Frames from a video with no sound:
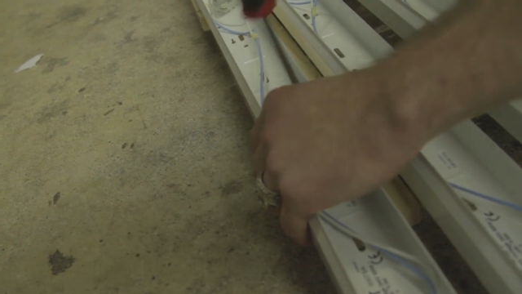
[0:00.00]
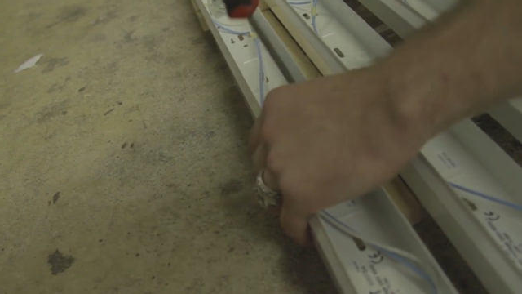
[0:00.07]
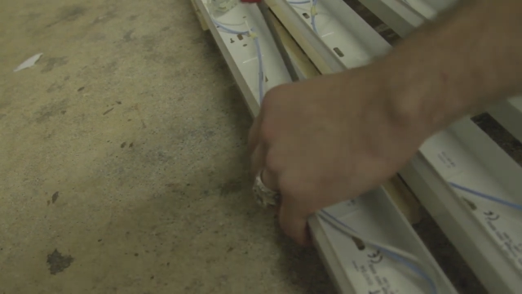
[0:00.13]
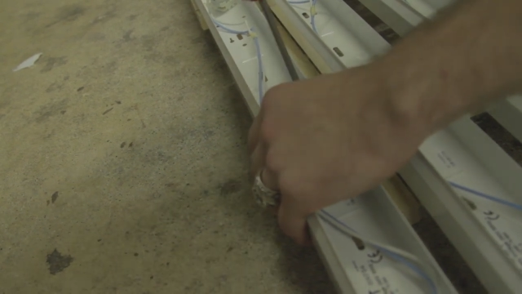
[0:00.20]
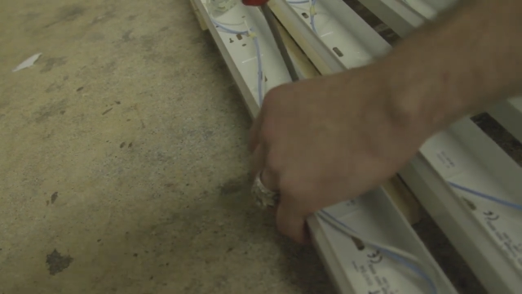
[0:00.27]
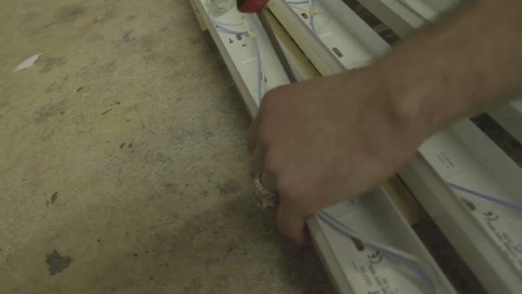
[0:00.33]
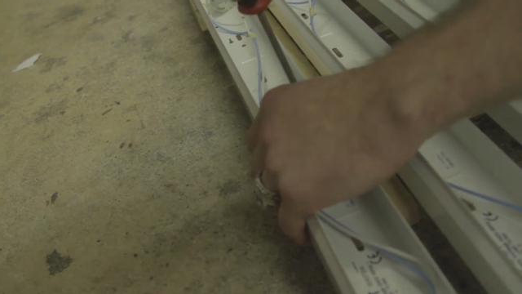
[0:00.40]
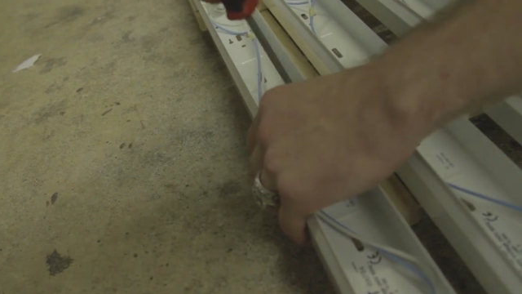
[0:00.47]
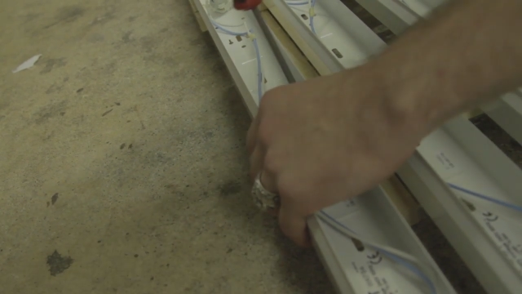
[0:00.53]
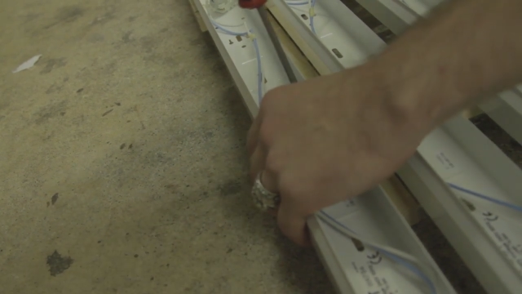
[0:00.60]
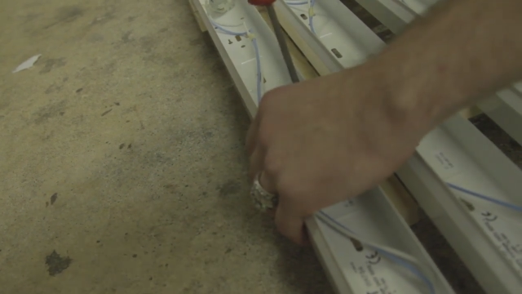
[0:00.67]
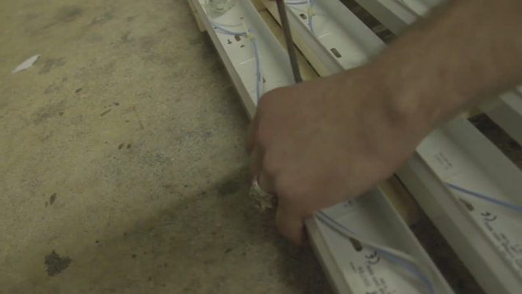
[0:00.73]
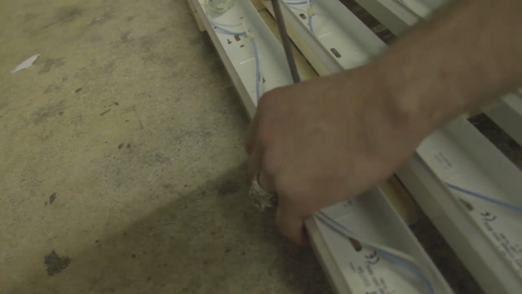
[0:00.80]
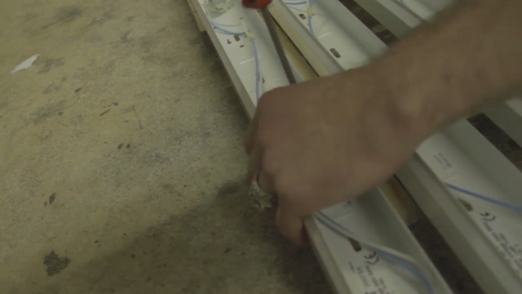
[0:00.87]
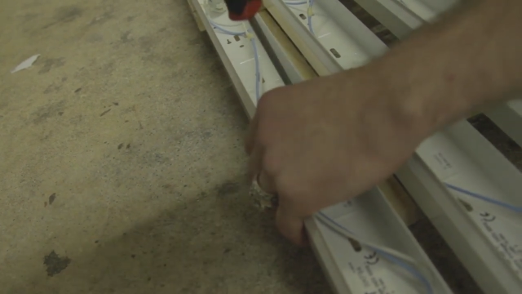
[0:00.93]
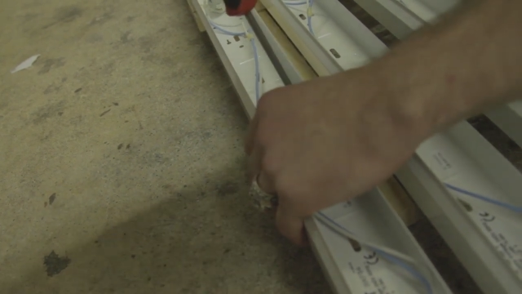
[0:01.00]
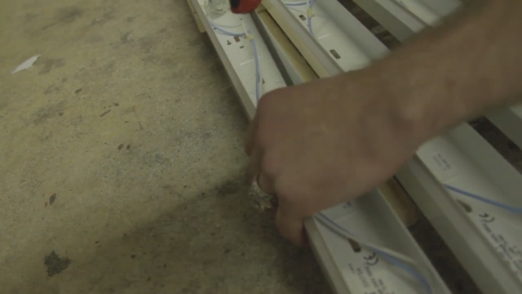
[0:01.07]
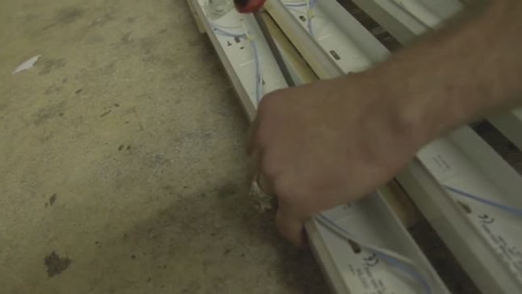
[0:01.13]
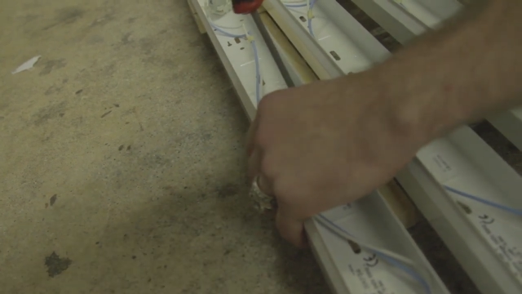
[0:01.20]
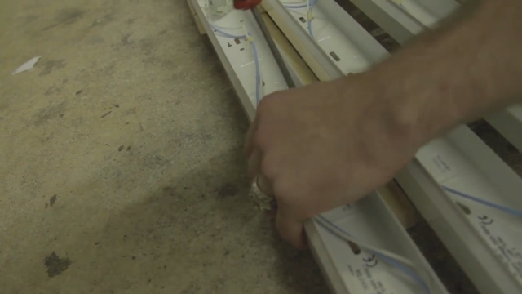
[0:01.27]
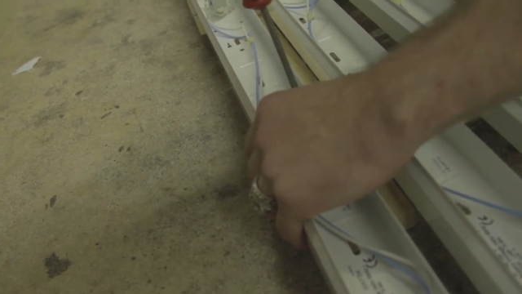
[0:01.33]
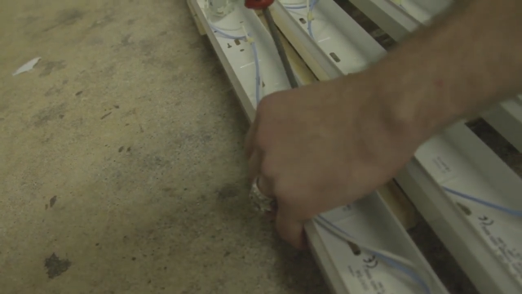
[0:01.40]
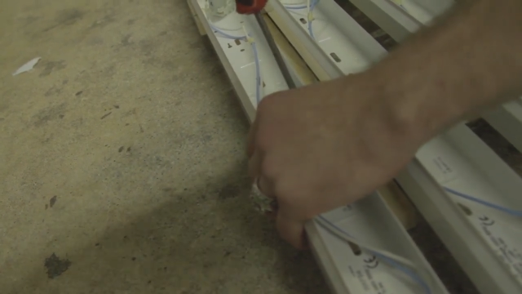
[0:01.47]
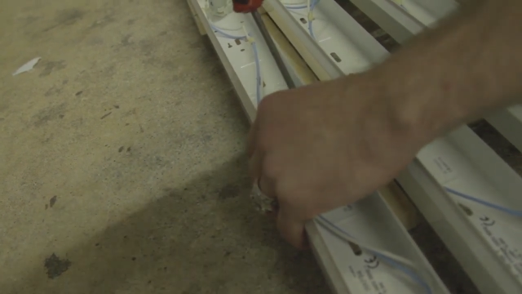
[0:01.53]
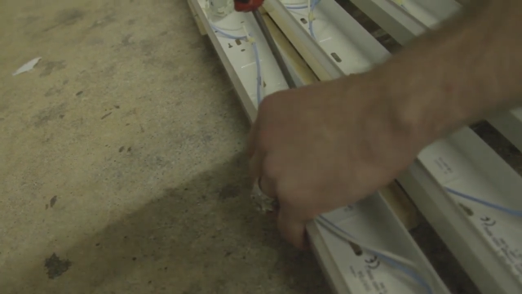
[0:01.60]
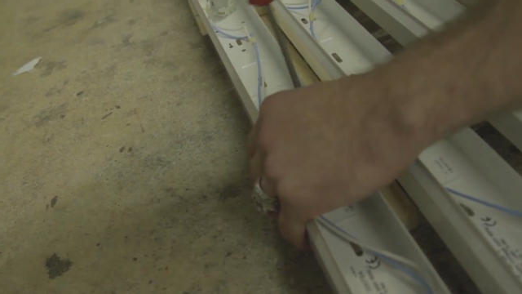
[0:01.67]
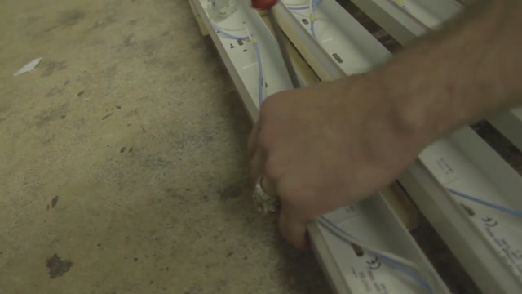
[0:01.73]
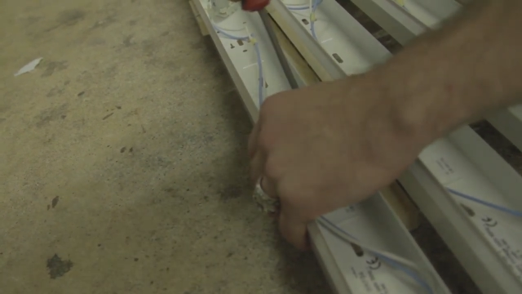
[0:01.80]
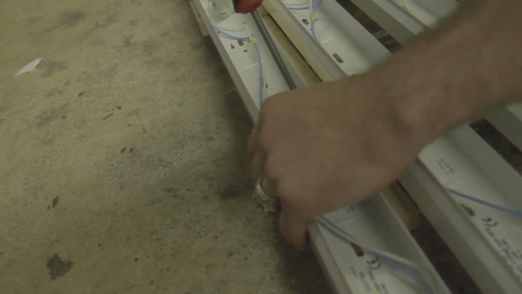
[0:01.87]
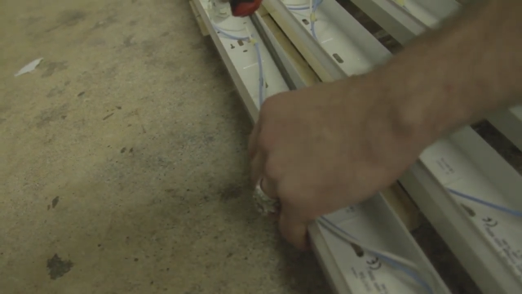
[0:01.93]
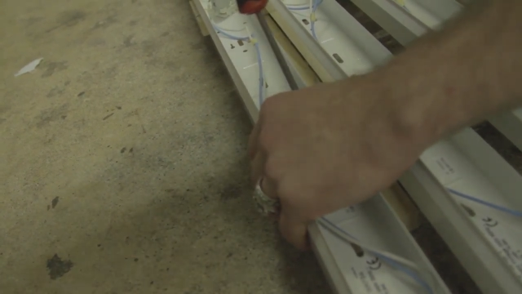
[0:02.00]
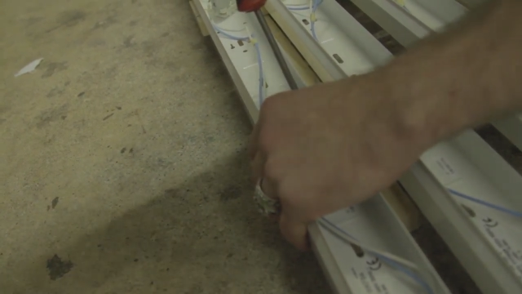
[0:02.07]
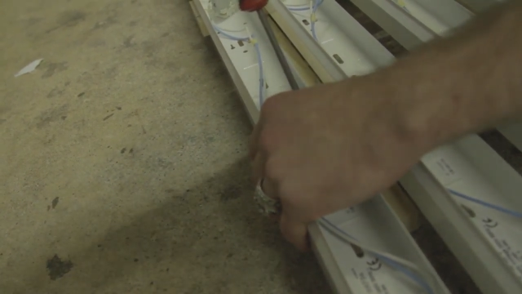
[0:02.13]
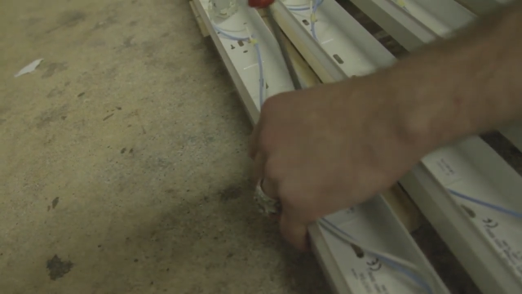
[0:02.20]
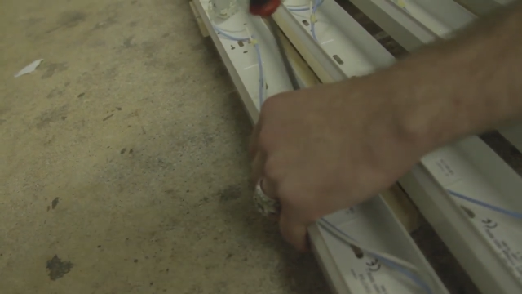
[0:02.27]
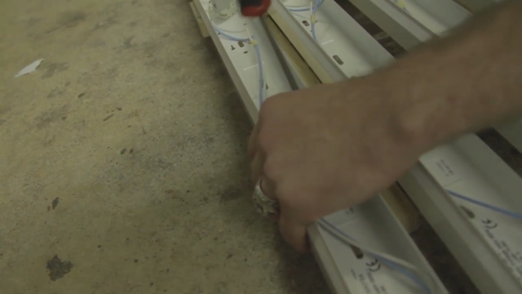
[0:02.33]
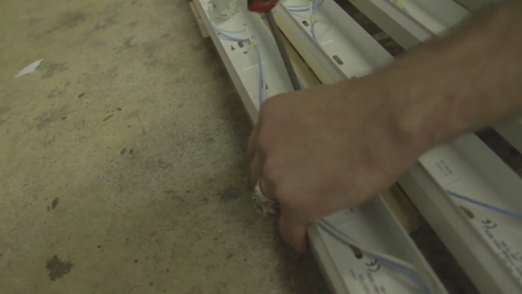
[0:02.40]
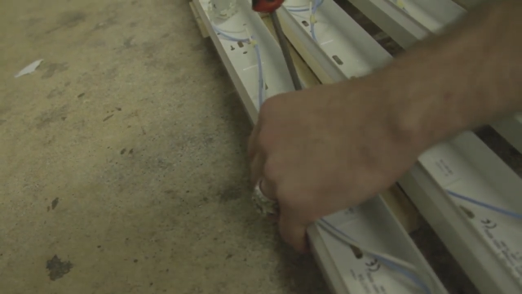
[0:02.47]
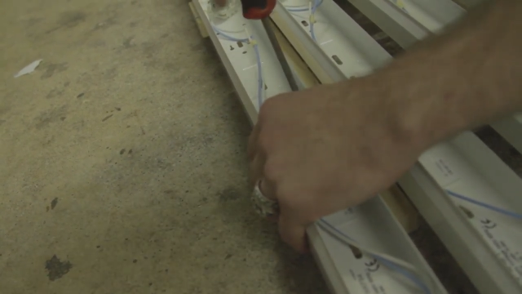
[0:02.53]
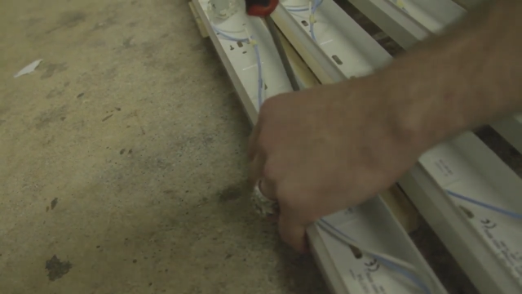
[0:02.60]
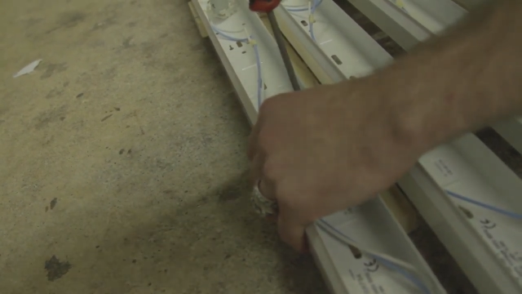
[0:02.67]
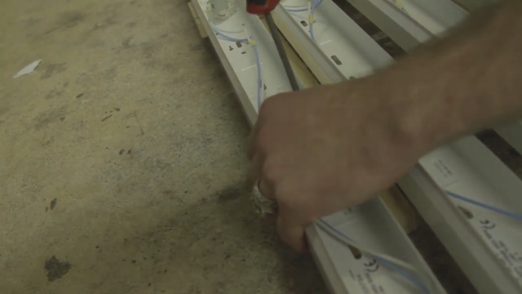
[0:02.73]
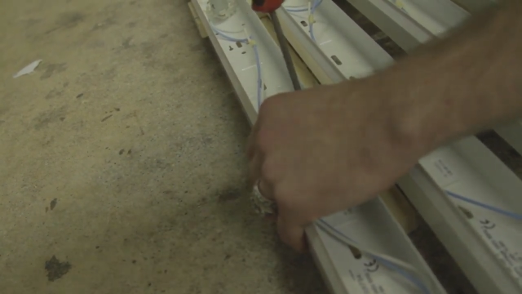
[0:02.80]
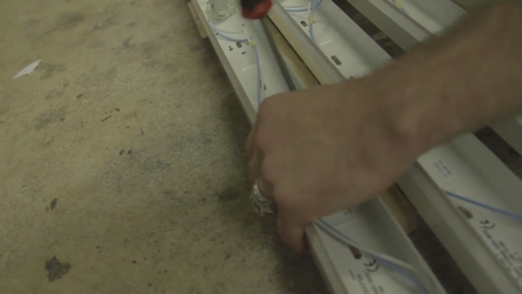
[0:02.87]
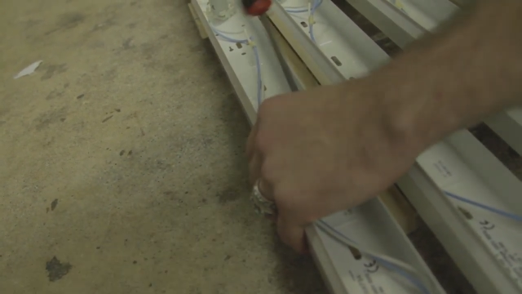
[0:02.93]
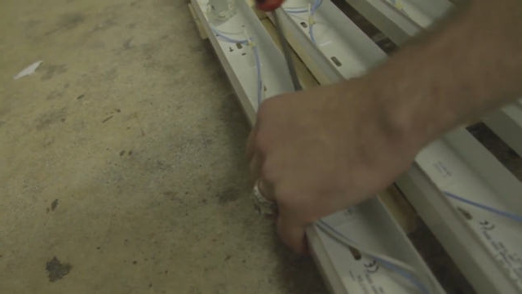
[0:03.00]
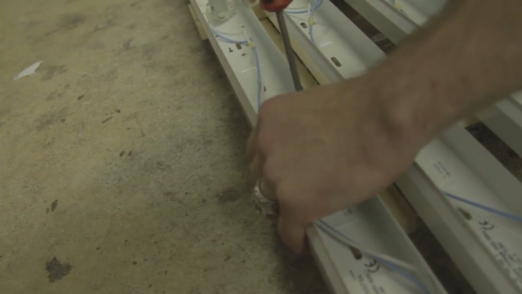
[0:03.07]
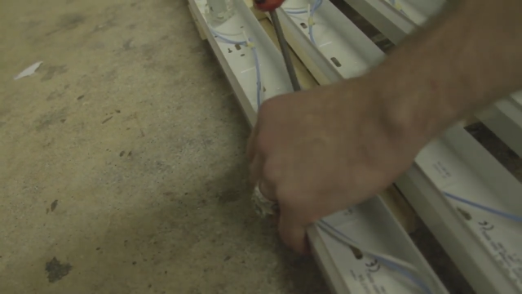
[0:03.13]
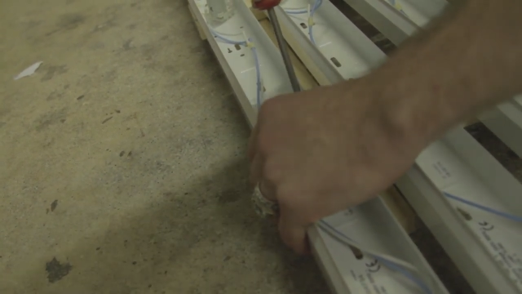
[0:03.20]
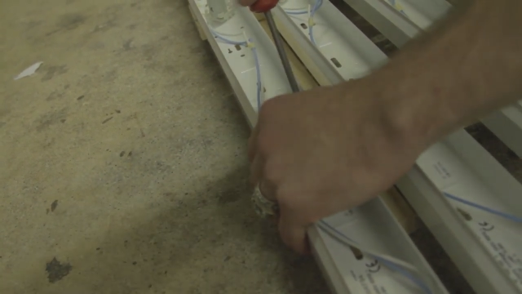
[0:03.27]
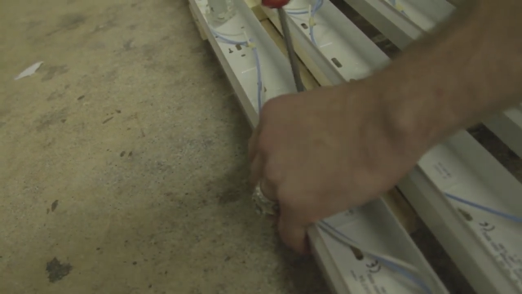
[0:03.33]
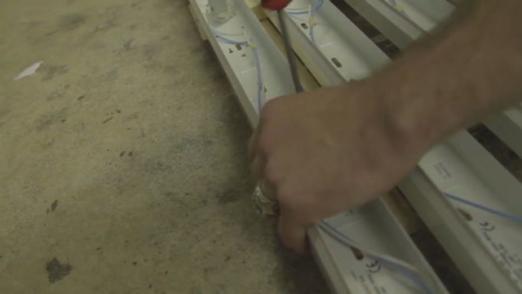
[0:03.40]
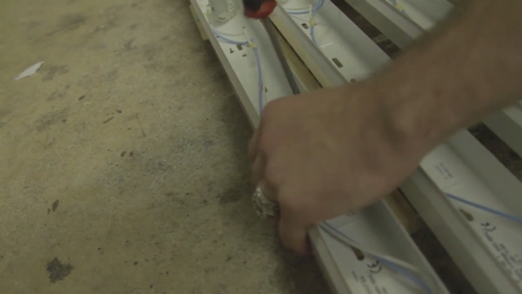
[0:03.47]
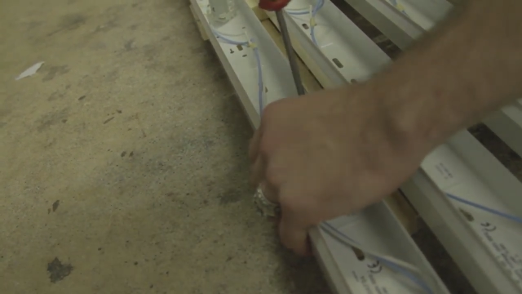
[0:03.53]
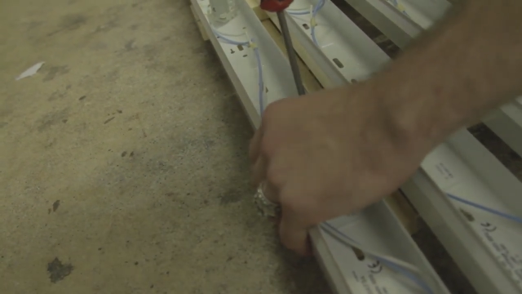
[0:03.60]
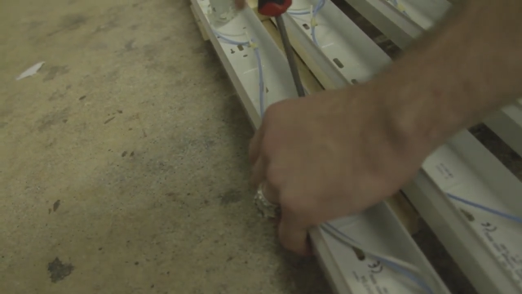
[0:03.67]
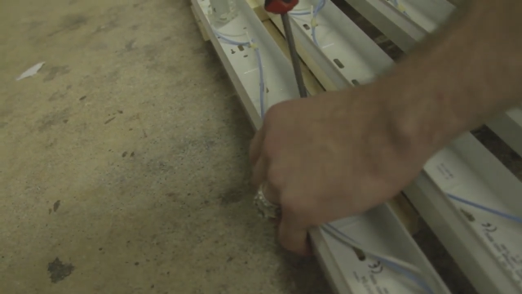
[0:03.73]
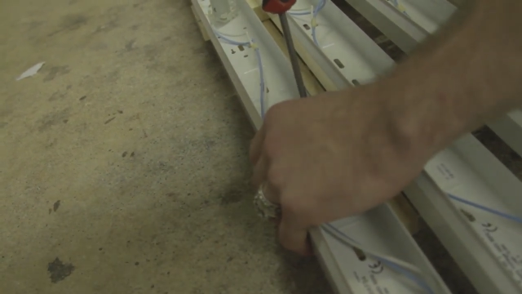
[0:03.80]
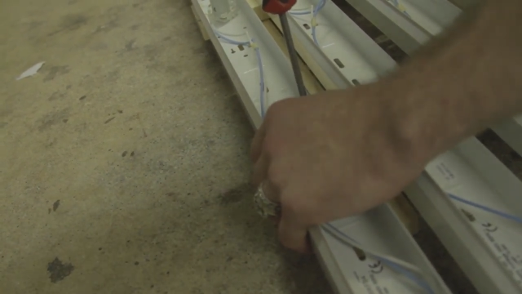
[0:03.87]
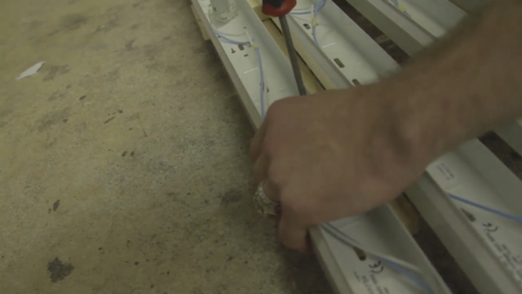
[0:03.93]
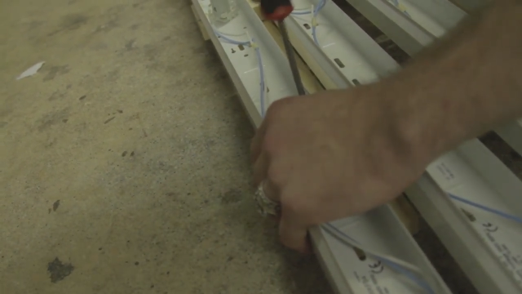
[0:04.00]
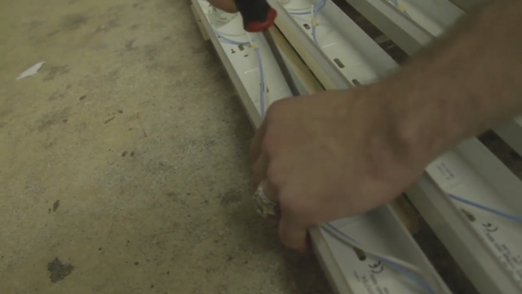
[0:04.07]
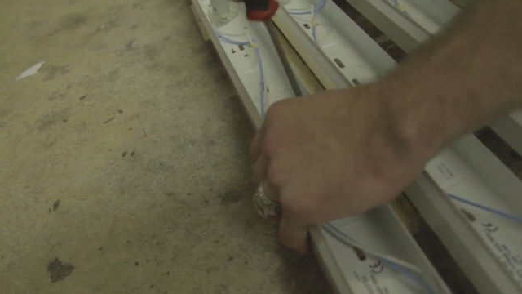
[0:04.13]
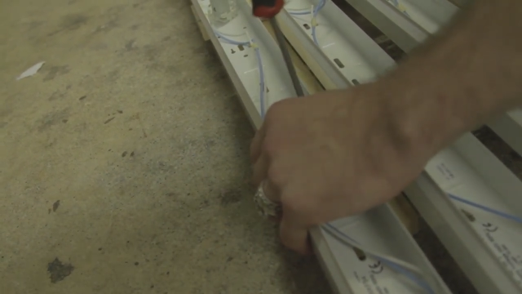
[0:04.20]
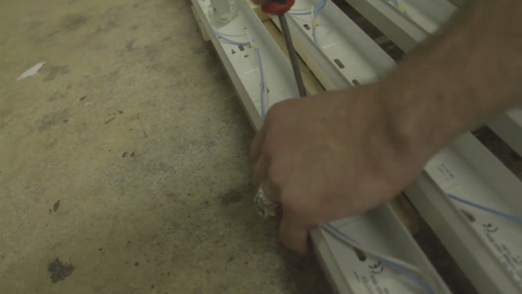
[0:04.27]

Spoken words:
Nobody's mouth can be seen.